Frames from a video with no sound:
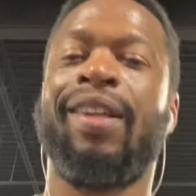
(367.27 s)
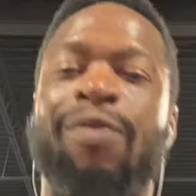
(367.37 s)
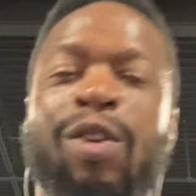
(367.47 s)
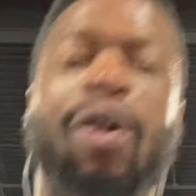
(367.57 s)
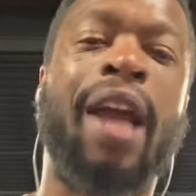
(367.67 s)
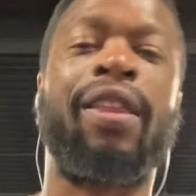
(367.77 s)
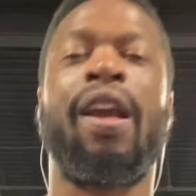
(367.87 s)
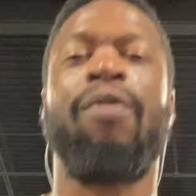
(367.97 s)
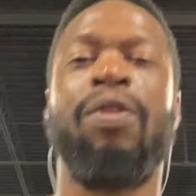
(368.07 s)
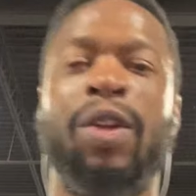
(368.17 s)
even though after
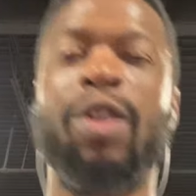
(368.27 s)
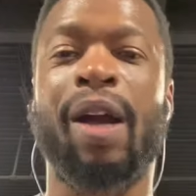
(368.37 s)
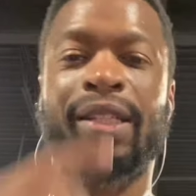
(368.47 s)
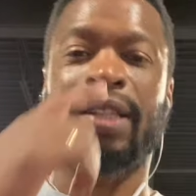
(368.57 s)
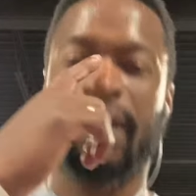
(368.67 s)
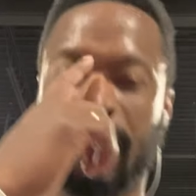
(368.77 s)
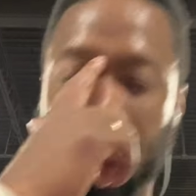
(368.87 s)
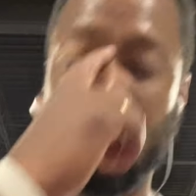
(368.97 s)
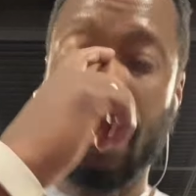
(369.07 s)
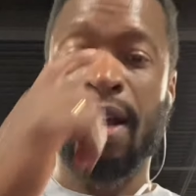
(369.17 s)
every video I say this,
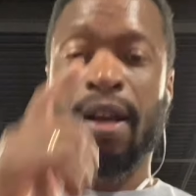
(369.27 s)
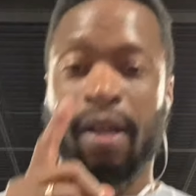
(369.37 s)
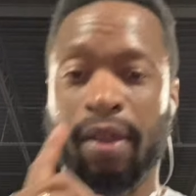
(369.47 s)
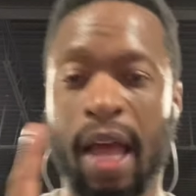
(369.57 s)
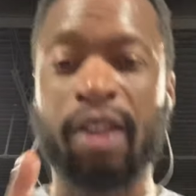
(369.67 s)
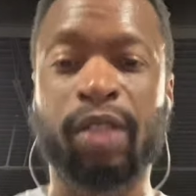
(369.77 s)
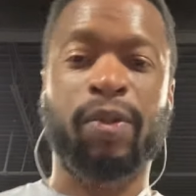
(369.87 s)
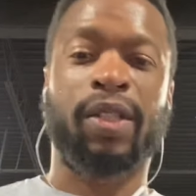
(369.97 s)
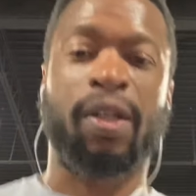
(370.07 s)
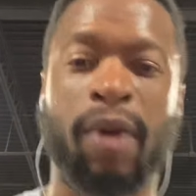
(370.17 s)

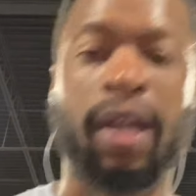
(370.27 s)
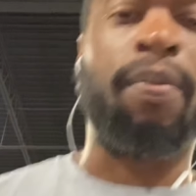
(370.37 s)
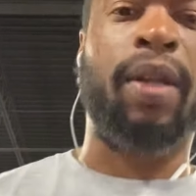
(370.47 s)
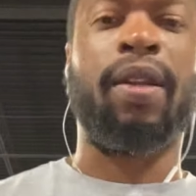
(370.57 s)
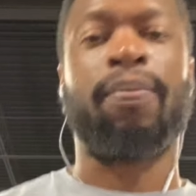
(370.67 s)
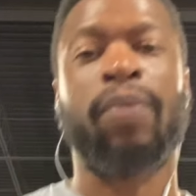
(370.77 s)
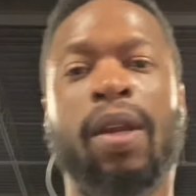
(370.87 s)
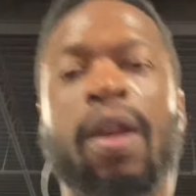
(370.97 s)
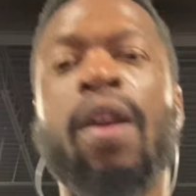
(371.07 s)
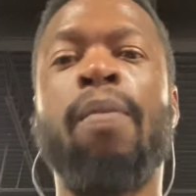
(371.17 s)
1000% recommended.
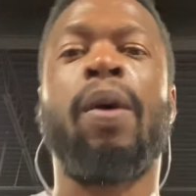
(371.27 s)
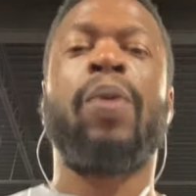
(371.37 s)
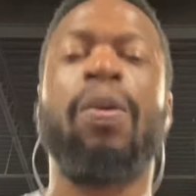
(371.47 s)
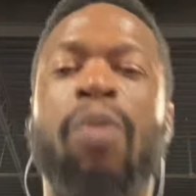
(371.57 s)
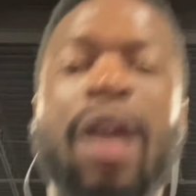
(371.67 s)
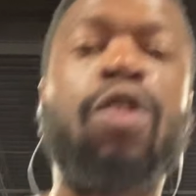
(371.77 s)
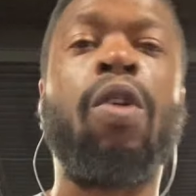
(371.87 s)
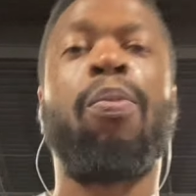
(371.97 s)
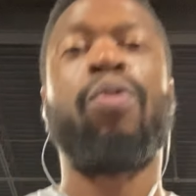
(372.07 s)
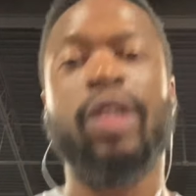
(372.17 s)
But people, I do
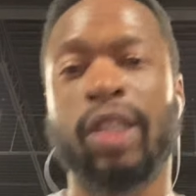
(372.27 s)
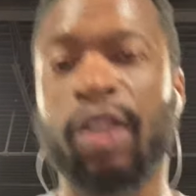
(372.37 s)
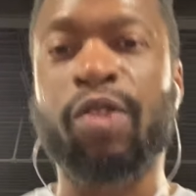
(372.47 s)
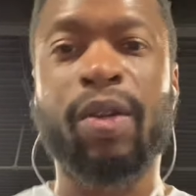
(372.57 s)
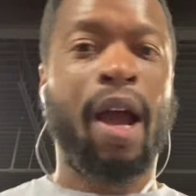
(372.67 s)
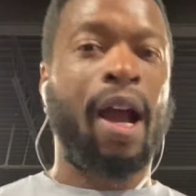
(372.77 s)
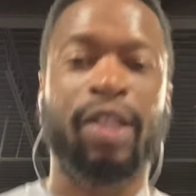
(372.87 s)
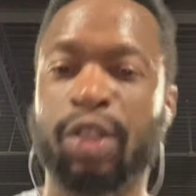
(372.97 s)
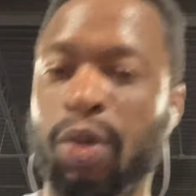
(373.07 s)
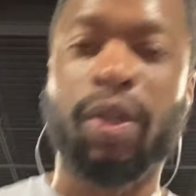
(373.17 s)
appreciate you
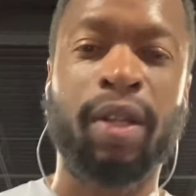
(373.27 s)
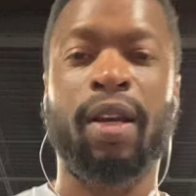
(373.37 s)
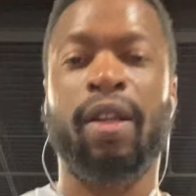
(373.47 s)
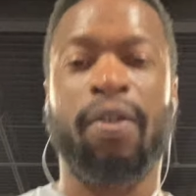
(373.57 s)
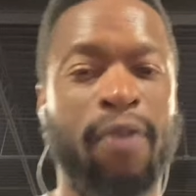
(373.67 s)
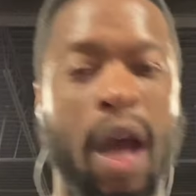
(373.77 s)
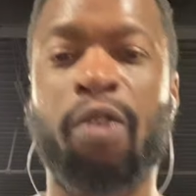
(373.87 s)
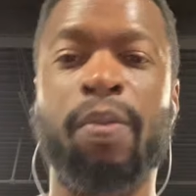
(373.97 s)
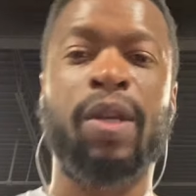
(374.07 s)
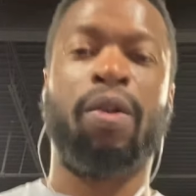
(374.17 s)
guys tuning in and
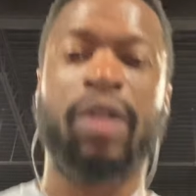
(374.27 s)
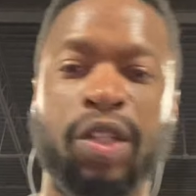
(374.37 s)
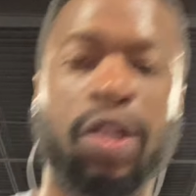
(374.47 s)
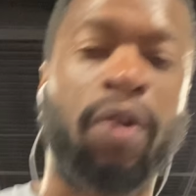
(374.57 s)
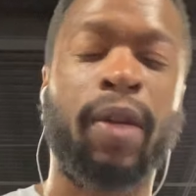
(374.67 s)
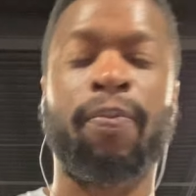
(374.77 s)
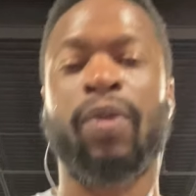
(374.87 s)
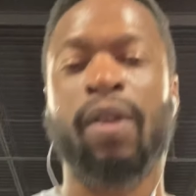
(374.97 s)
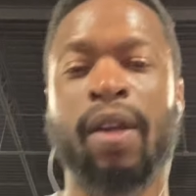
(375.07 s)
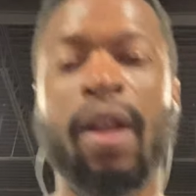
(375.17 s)
following me on this journey.
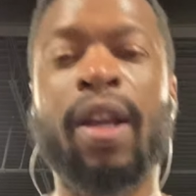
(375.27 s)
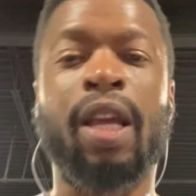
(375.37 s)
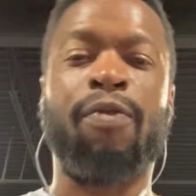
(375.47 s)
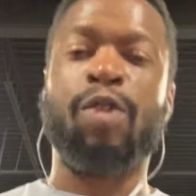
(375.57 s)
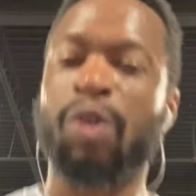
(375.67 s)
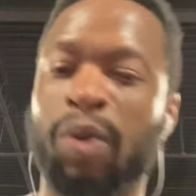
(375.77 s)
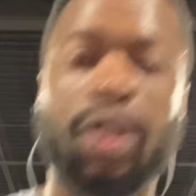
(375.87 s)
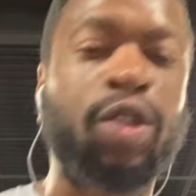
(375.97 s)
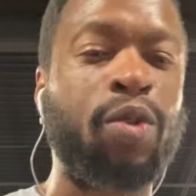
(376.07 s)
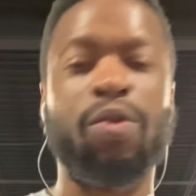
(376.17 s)
And if you're doing it
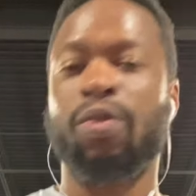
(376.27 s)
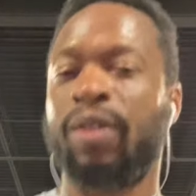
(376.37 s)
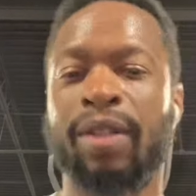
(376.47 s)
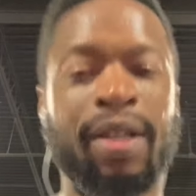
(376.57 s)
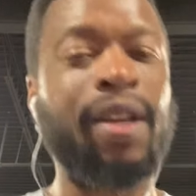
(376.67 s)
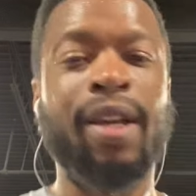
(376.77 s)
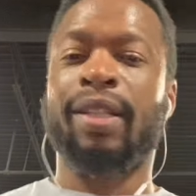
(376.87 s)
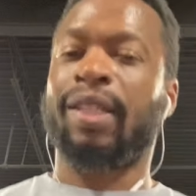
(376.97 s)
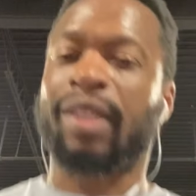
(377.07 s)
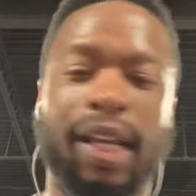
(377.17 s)
too,
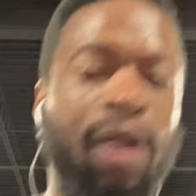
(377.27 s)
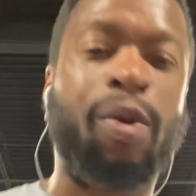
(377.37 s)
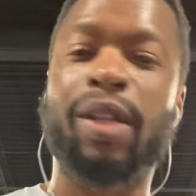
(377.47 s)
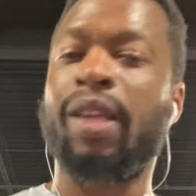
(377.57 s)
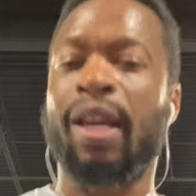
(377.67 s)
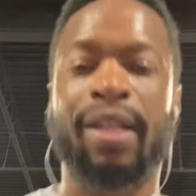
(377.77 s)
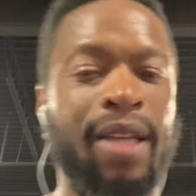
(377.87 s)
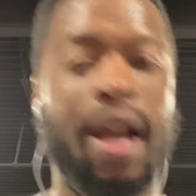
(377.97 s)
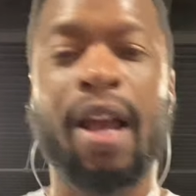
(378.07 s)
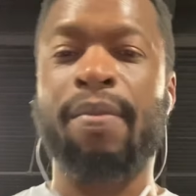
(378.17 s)
just take it one day at a
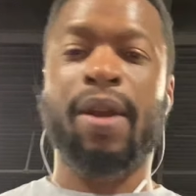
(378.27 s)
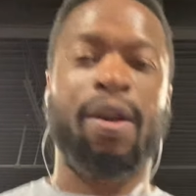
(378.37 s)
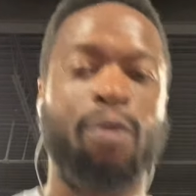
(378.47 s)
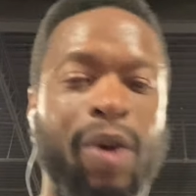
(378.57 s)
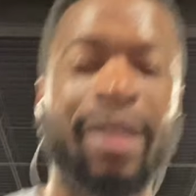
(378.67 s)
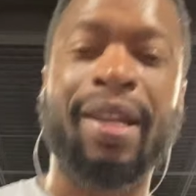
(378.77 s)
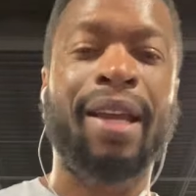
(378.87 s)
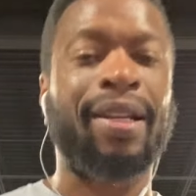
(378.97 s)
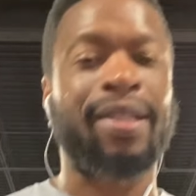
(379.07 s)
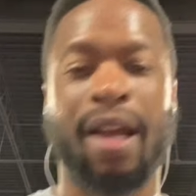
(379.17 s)
time, man, one day
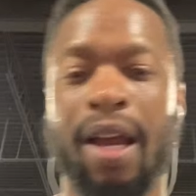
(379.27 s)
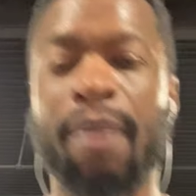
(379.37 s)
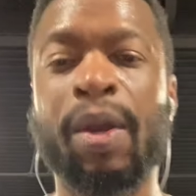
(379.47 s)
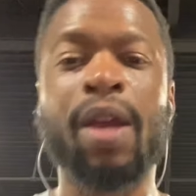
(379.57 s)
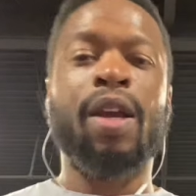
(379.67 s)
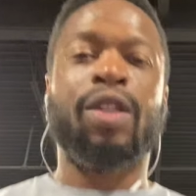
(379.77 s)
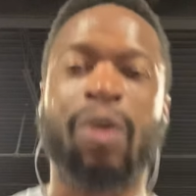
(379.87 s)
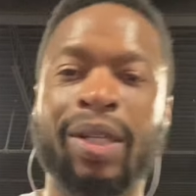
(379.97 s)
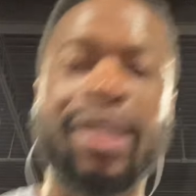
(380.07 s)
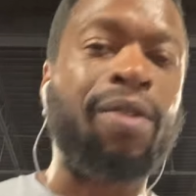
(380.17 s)
at a time. So
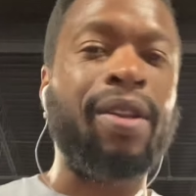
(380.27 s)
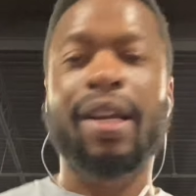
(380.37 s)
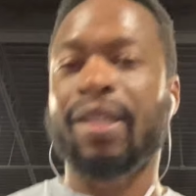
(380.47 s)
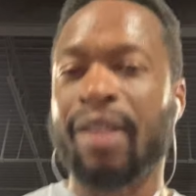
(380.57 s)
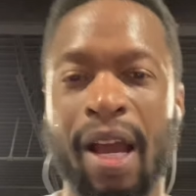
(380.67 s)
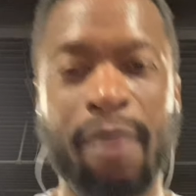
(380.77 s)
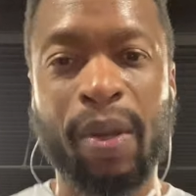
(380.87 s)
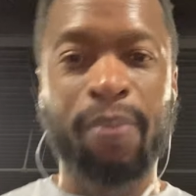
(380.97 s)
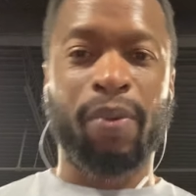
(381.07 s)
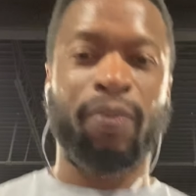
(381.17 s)
until next time,
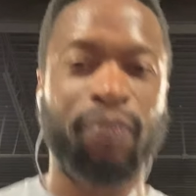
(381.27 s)
people,